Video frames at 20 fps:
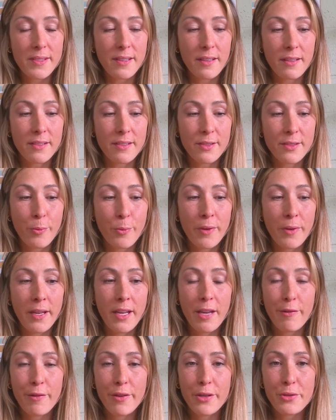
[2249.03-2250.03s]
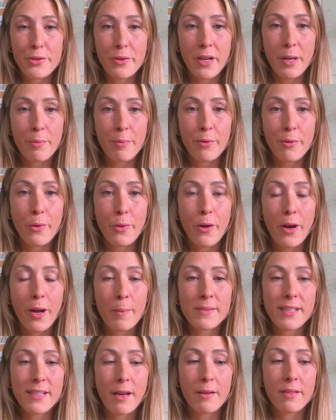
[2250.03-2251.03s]
There's so many Give It a Try
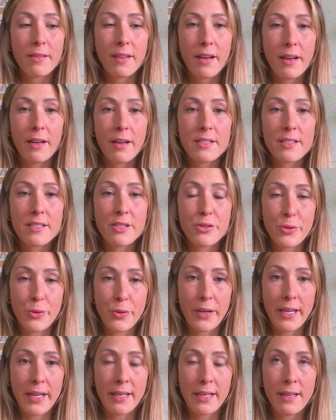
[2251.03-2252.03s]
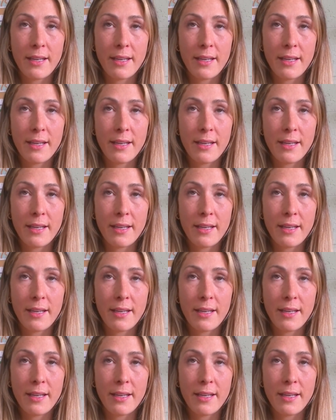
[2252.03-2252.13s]
programs out there to join,